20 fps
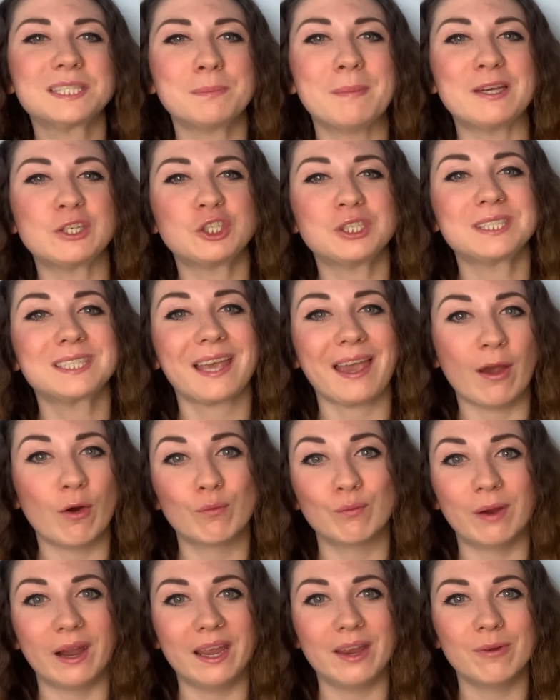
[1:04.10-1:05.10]
measures count
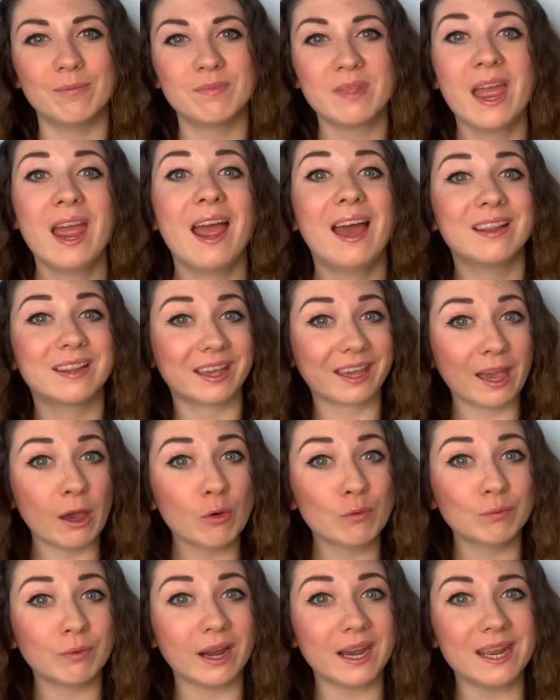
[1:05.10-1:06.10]
rate. And the
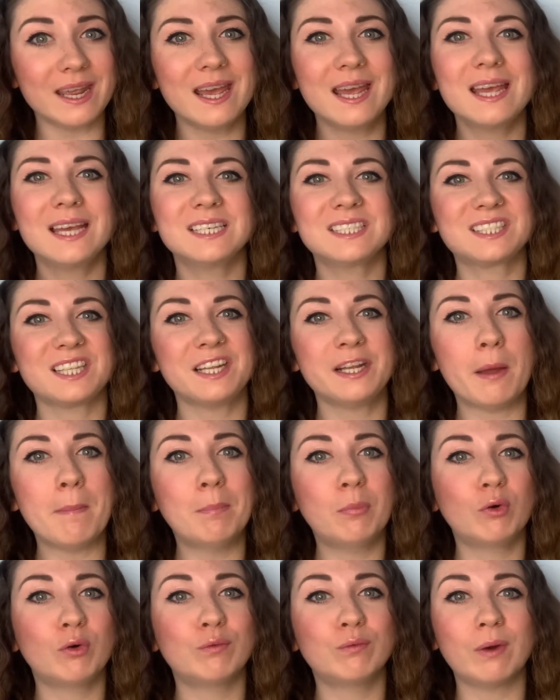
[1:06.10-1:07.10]
count rate is the
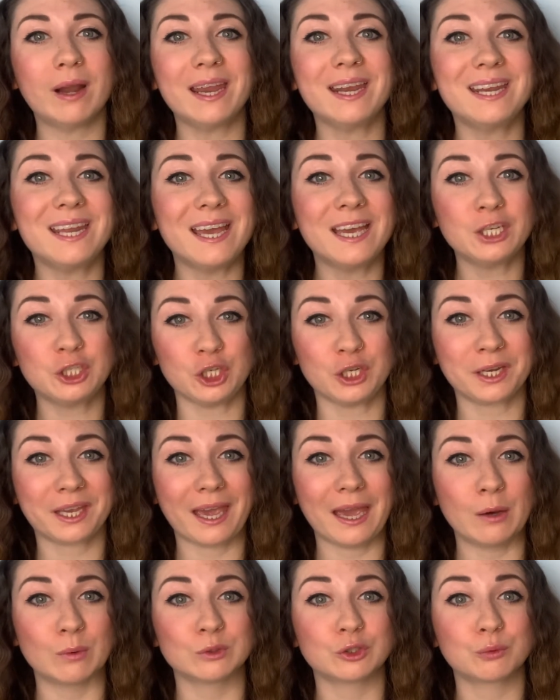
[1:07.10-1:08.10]
number of radiation
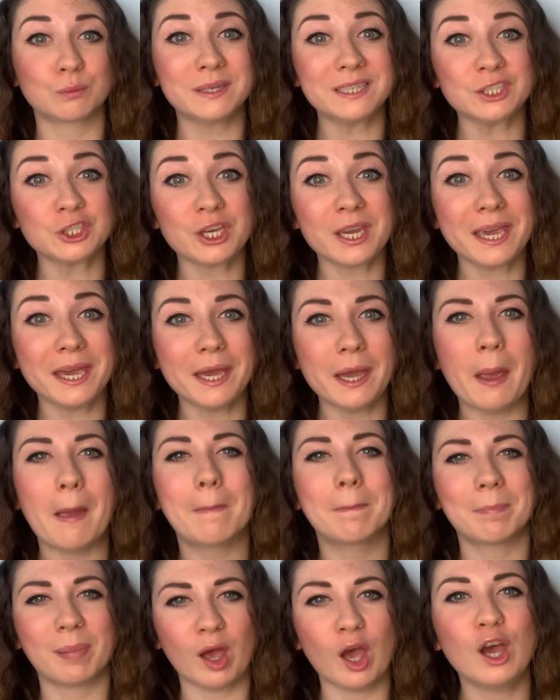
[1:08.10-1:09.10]
counts reaching it
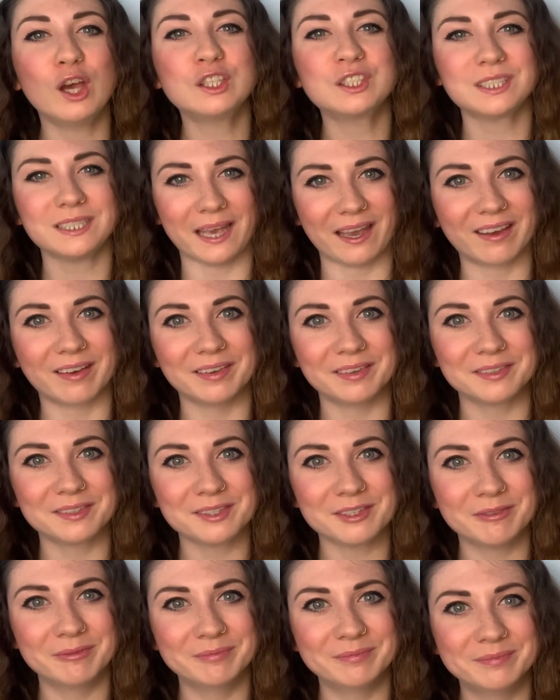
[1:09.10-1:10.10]
per second.
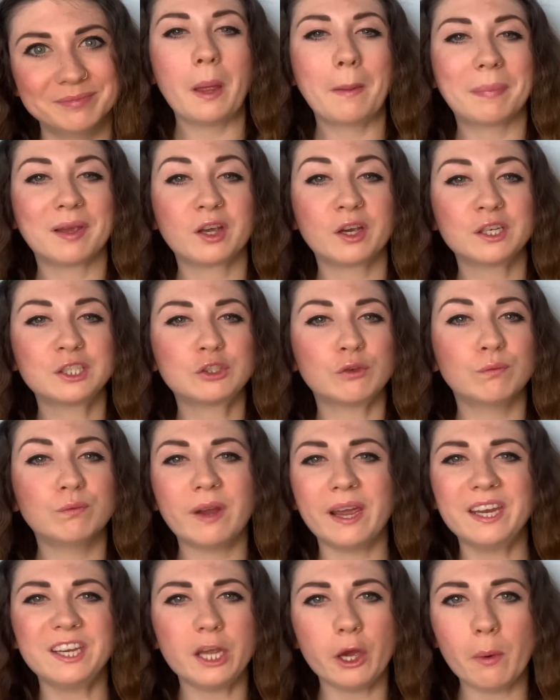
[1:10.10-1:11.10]
Because
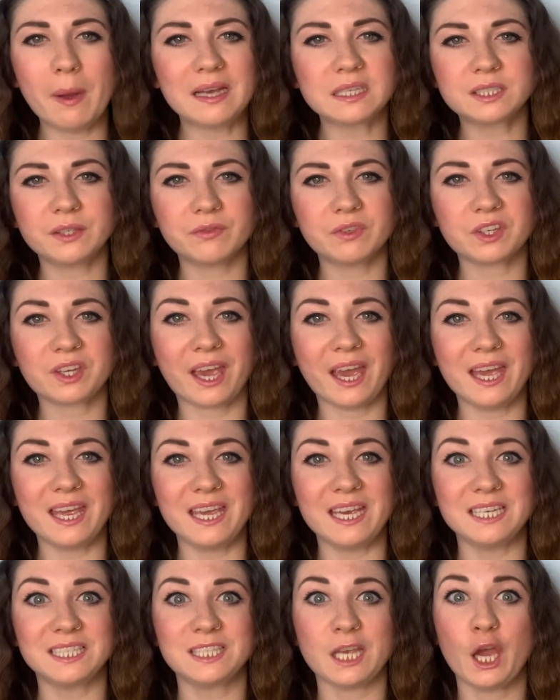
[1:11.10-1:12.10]
radioactive
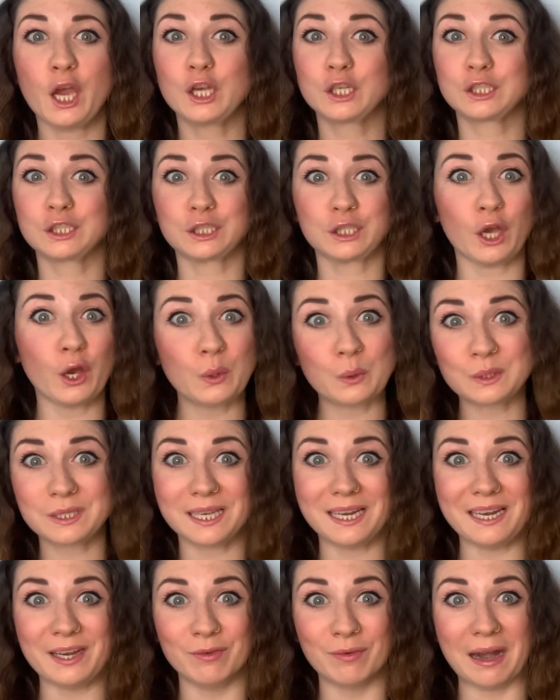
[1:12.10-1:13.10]
decay is
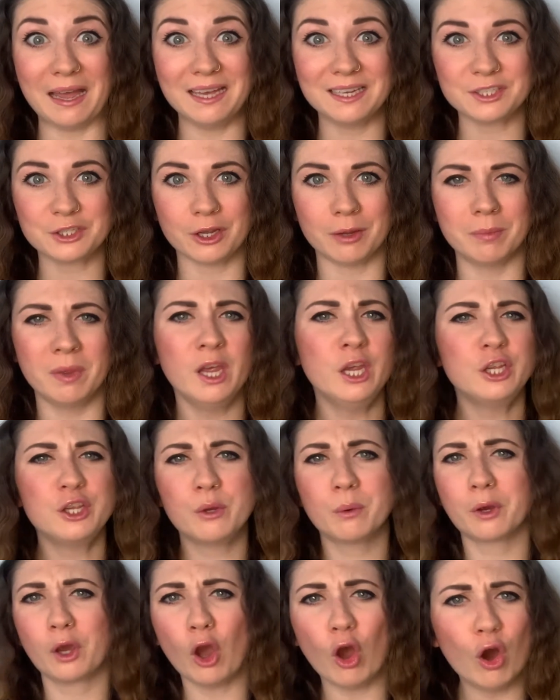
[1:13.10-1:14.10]
totally random, you
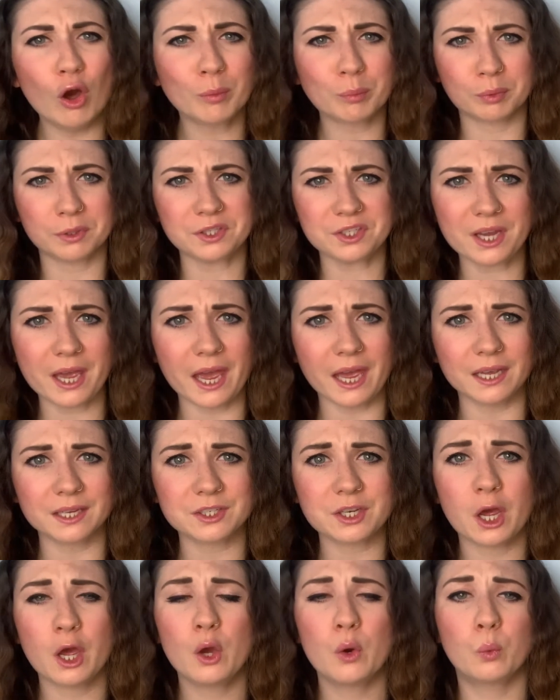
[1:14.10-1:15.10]
can't predict
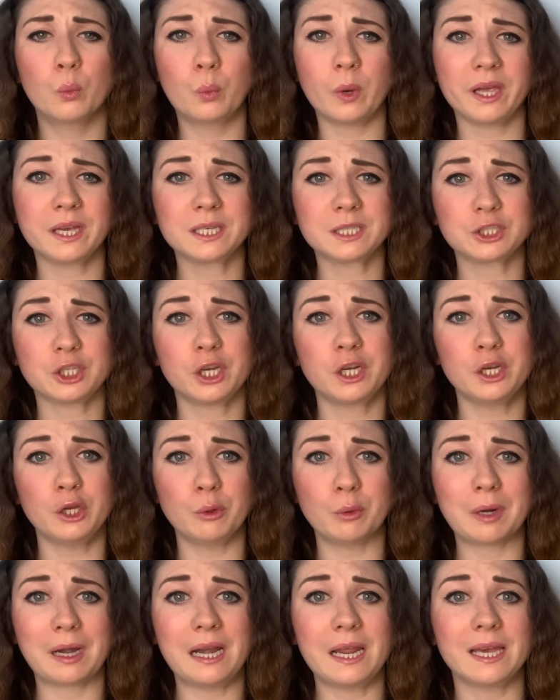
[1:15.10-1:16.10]
which
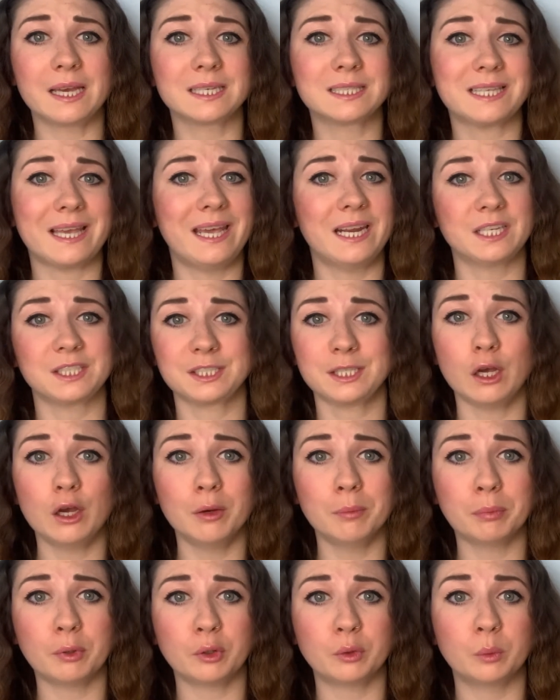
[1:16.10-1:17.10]
nucleus in a
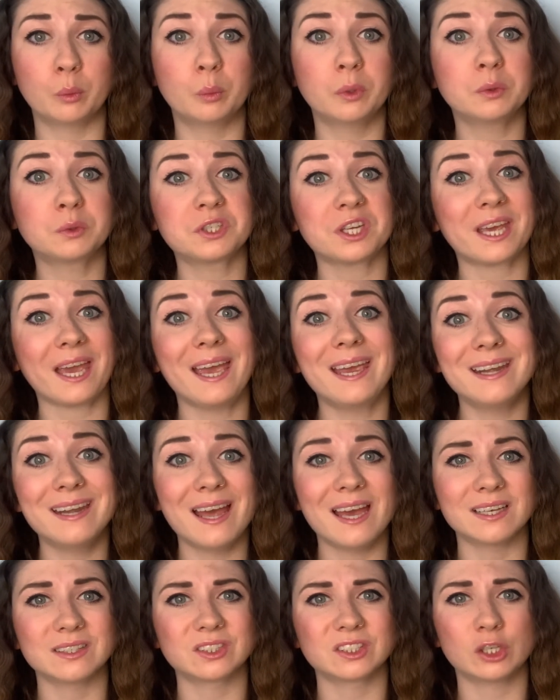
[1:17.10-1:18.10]
sample will decay
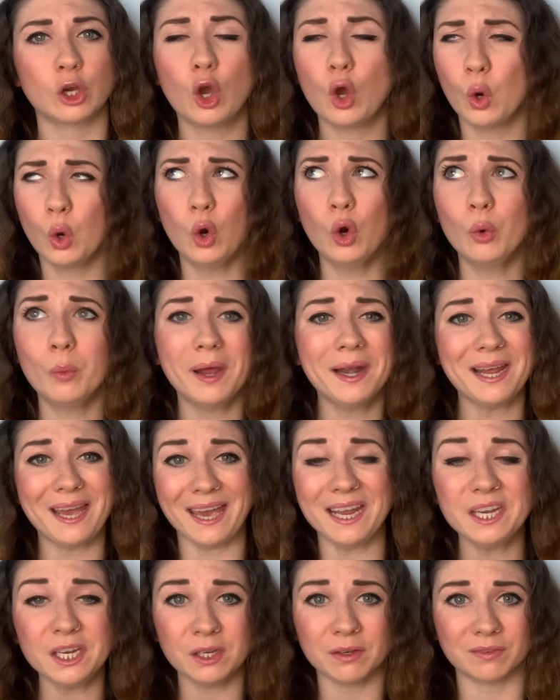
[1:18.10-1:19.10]
next, or when
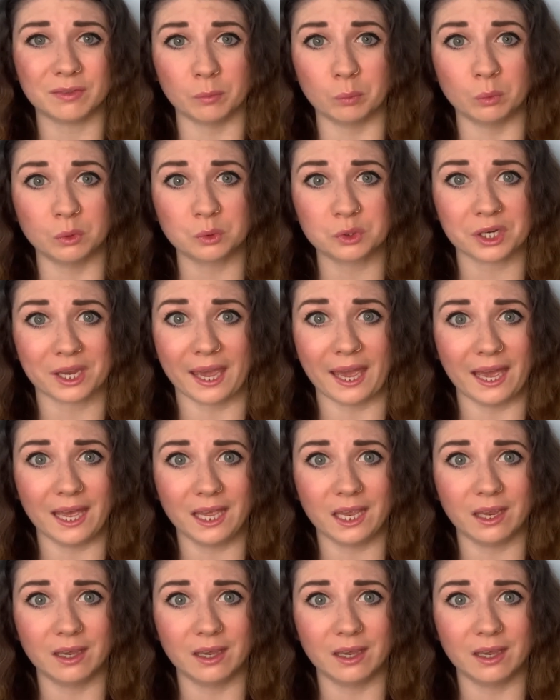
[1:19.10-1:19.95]
any of them will decay.